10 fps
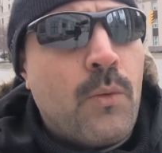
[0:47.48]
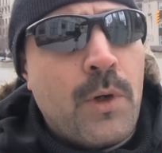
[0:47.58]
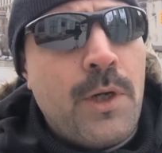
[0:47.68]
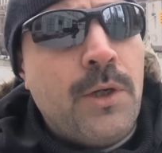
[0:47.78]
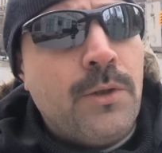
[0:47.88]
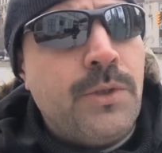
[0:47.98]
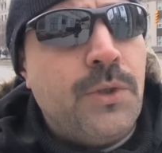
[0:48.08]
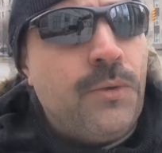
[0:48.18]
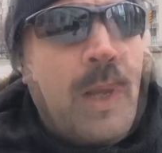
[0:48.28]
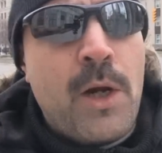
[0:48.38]
We're here
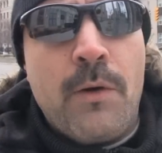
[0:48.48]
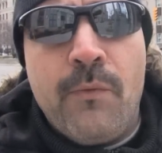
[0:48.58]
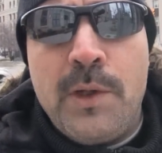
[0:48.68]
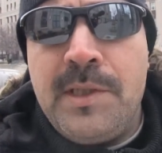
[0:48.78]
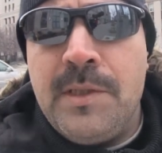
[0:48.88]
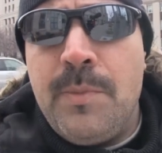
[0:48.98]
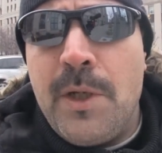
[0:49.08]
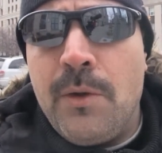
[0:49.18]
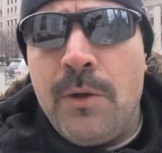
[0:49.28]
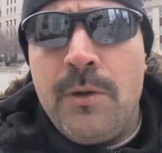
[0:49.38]
to make our voices
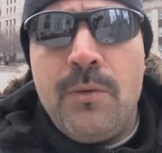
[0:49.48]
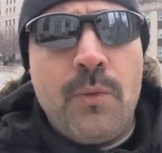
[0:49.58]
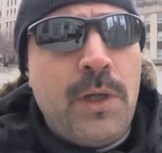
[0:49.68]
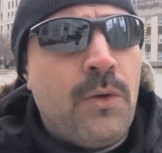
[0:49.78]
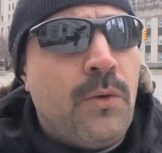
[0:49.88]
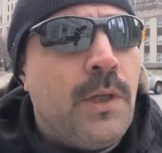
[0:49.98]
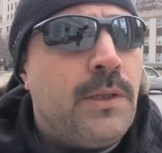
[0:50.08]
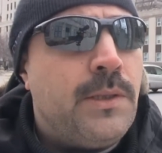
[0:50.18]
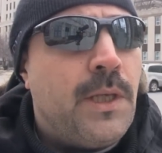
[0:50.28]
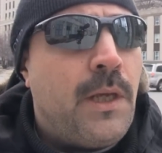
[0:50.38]
be heard. We know
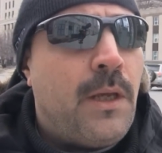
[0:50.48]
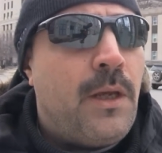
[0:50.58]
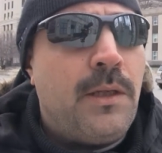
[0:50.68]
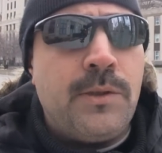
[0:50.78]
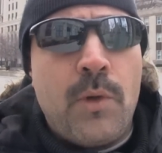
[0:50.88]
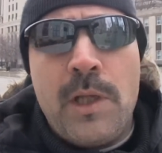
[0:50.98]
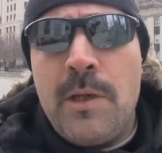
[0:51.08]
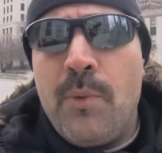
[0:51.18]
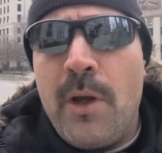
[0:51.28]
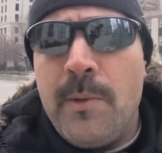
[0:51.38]
that
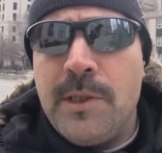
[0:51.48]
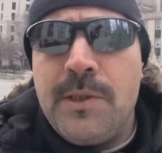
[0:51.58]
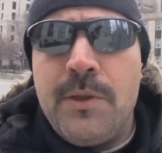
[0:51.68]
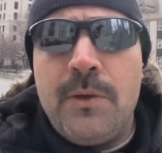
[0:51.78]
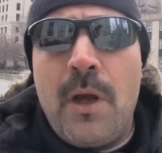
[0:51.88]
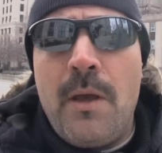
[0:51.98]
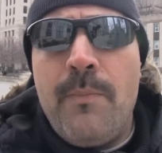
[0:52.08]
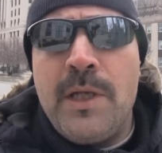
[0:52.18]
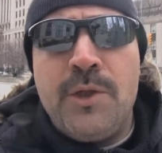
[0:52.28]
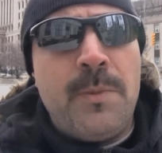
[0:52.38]
Israeli Prime Minister
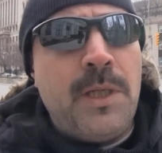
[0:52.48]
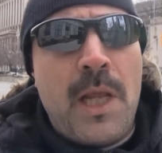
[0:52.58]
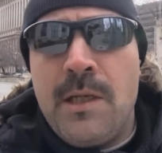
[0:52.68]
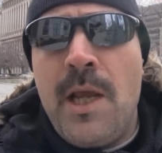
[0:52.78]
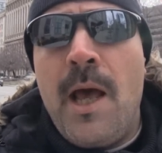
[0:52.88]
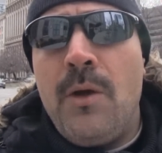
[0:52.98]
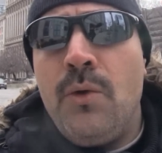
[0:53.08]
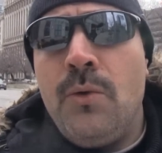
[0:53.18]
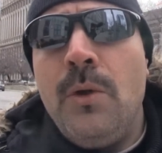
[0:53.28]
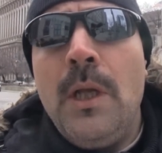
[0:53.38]
Benjamin
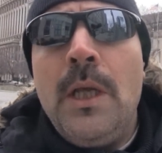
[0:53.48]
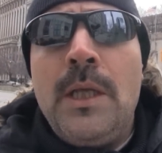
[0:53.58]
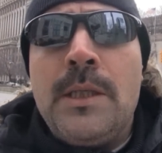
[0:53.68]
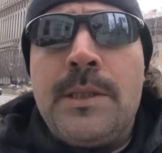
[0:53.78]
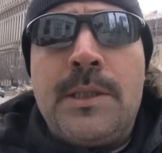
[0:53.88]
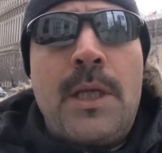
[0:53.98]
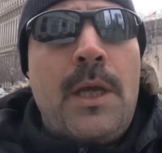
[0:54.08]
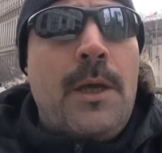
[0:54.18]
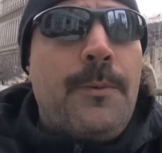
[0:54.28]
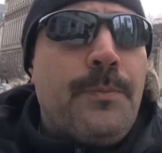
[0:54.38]
Netanyahu is
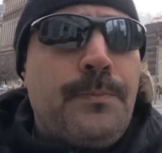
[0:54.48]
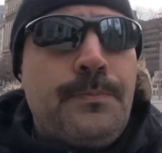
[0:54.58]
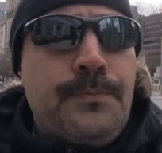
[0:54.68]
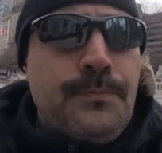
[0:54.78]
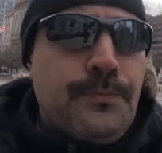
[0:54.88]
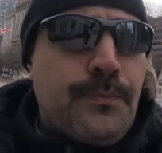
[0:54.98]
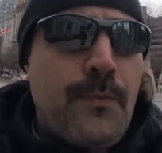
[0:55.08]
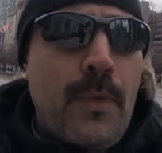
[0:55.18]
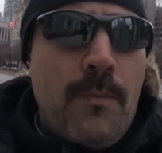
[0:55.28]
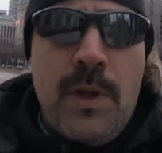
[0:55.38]

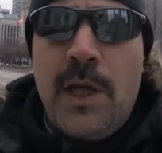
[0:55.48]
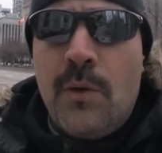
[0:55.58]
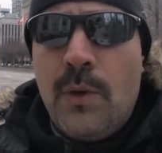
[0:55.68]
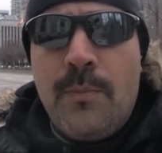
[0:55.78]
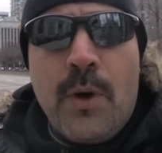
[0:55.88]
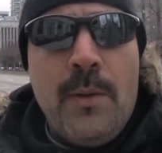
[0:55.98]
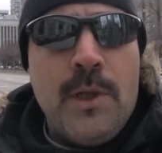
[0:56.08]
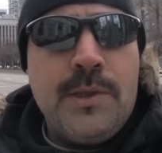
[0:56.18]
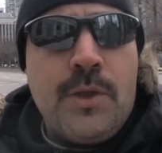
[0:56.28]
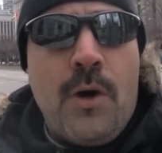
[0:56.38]
meeting with Prime
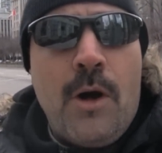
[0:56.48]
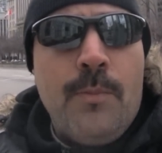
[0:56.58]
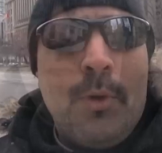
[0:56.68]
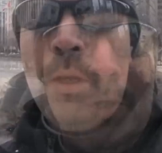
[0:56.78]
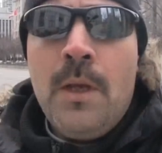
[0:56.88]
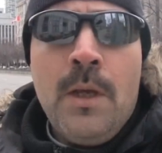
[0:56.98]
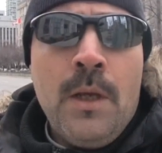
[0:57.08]
Minister Harper.